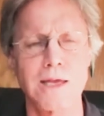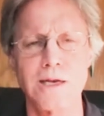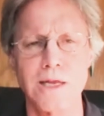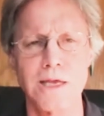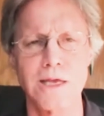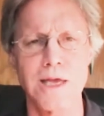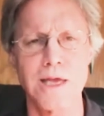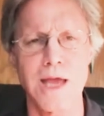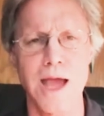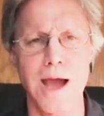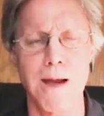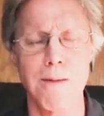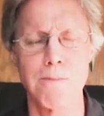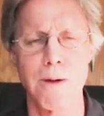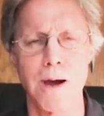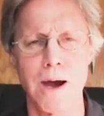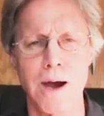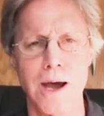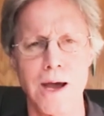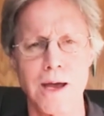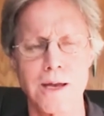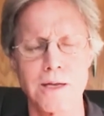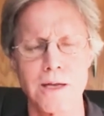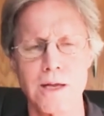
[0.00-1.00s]
back into yeah,
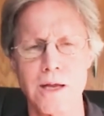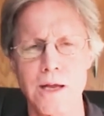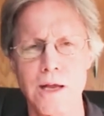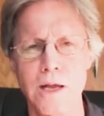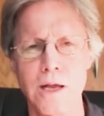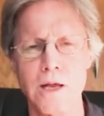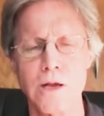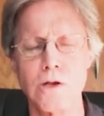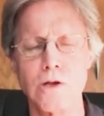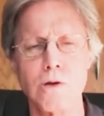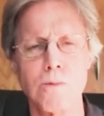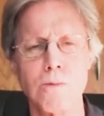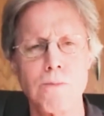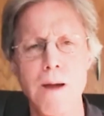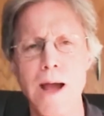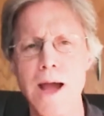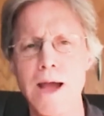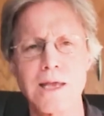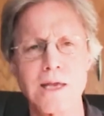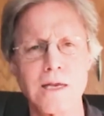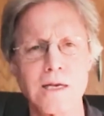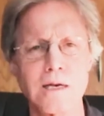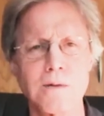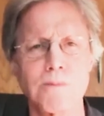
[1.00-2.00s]
but you're
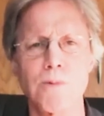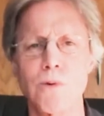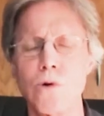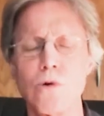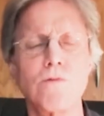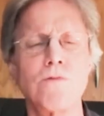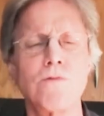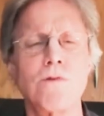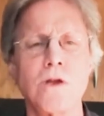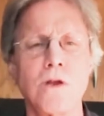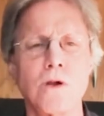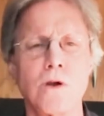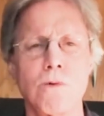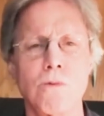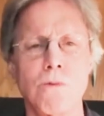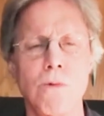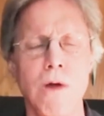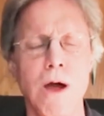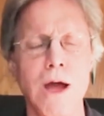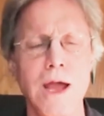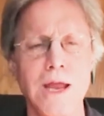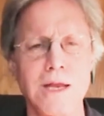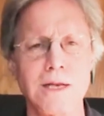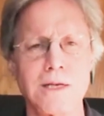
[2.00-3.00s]
back into proving
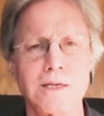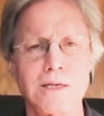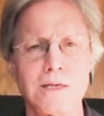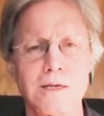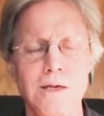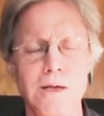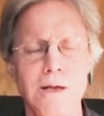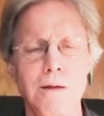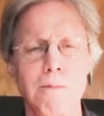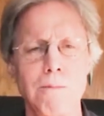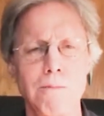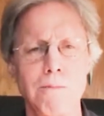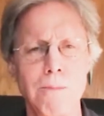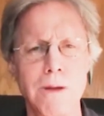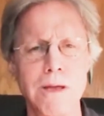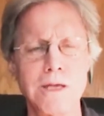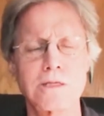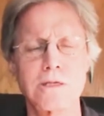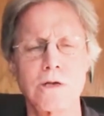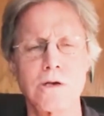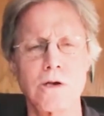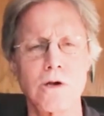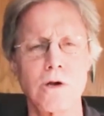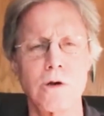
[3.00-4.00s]
you're right
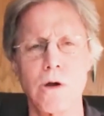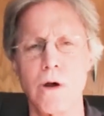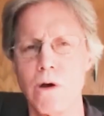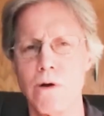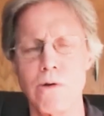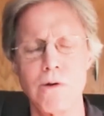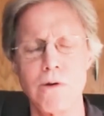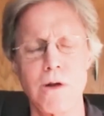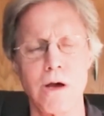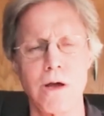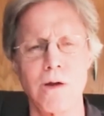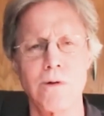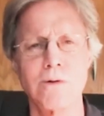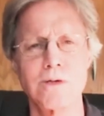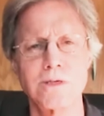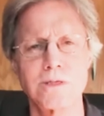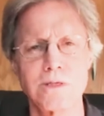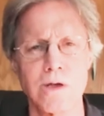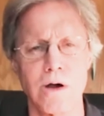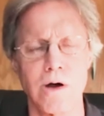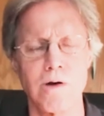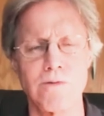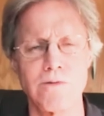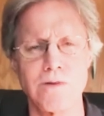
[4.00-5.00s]
based on your own
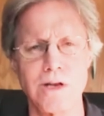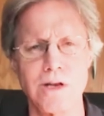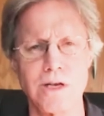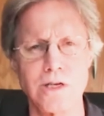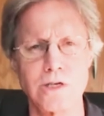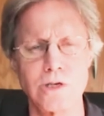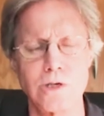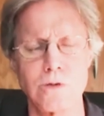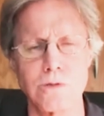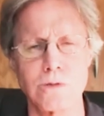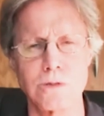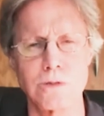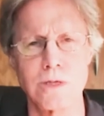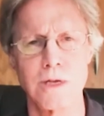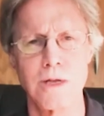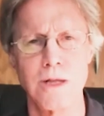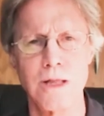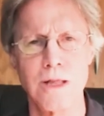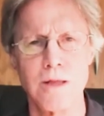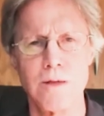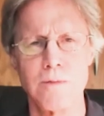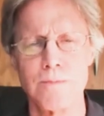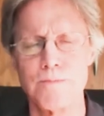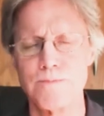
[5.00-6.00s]
unresolved issues.
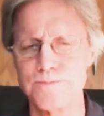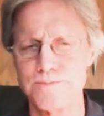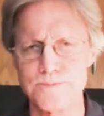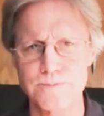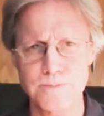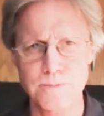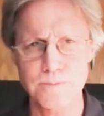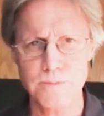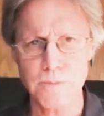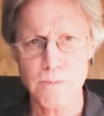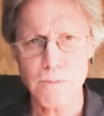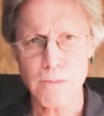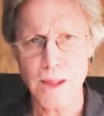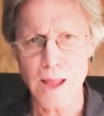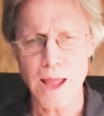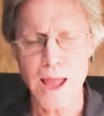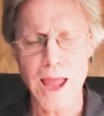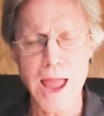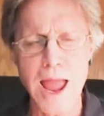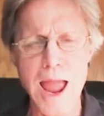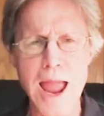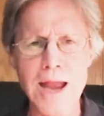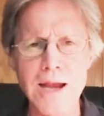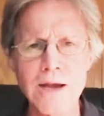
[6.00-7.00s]

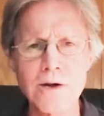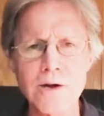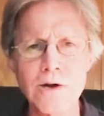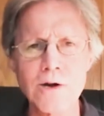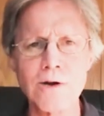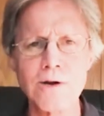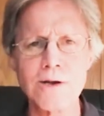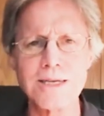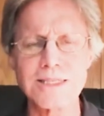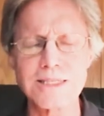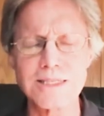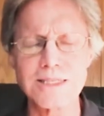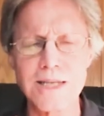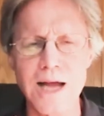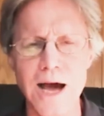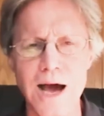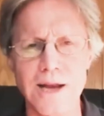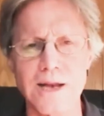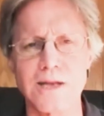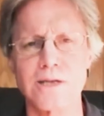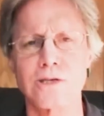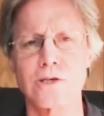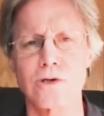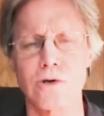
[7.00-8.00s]
Anger is
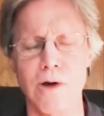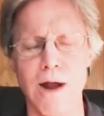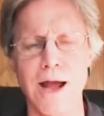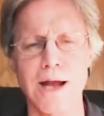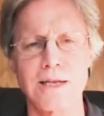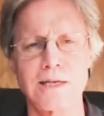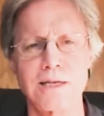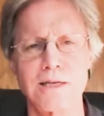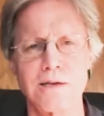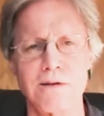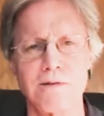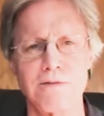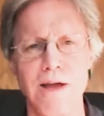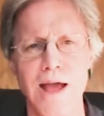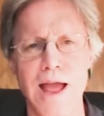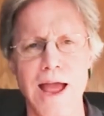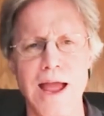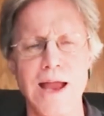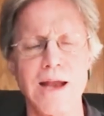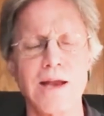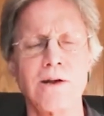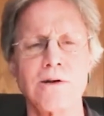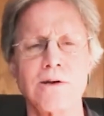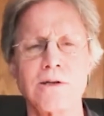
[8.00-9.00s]
not attractive.
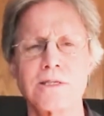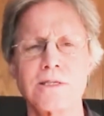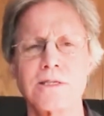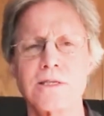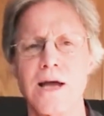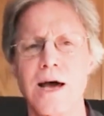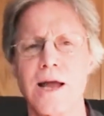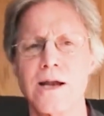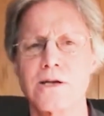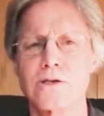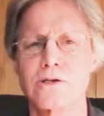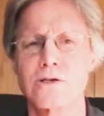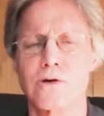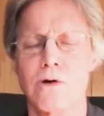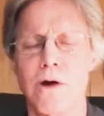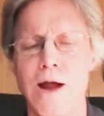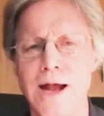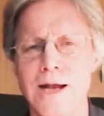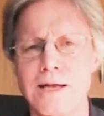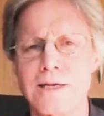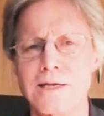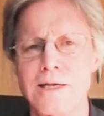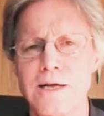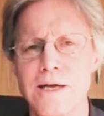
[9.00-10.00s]
Anger does not
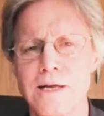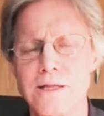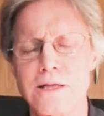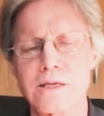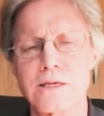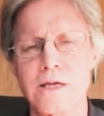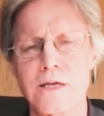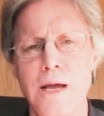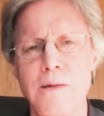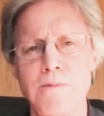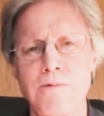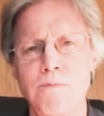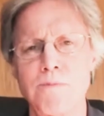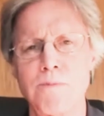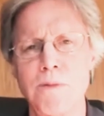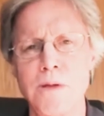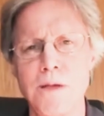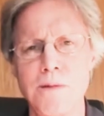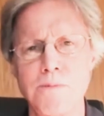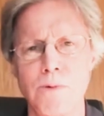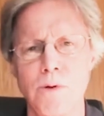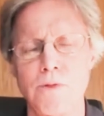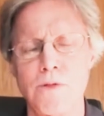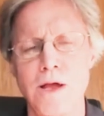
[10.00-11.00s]
attract the type of
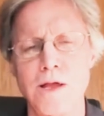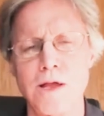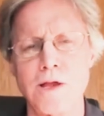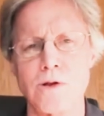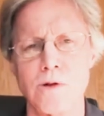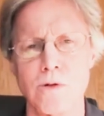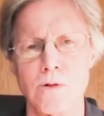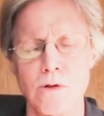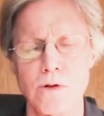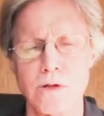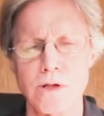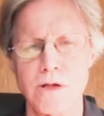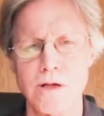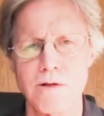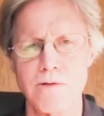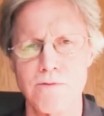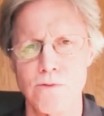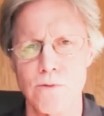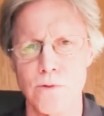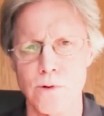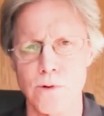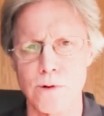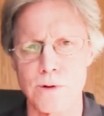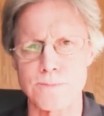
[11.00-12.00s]
people that you're
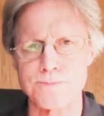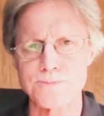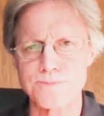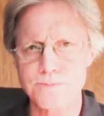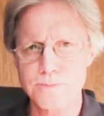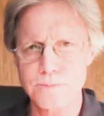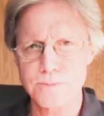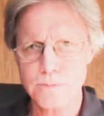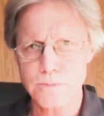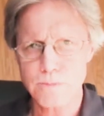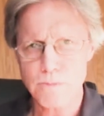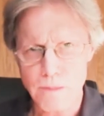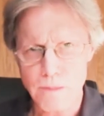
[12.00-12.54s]
looking for